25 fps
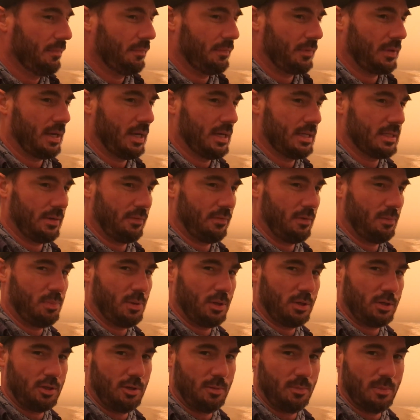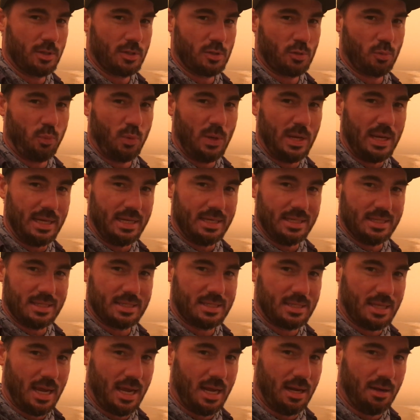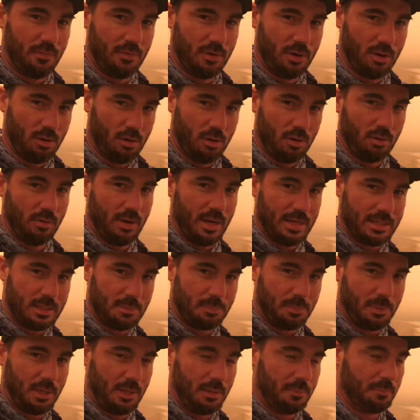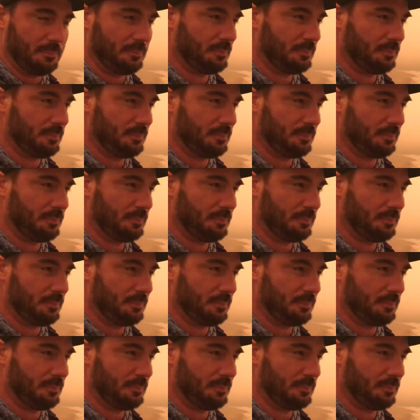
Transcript: because if you put too much wheat inside of your whole recipe,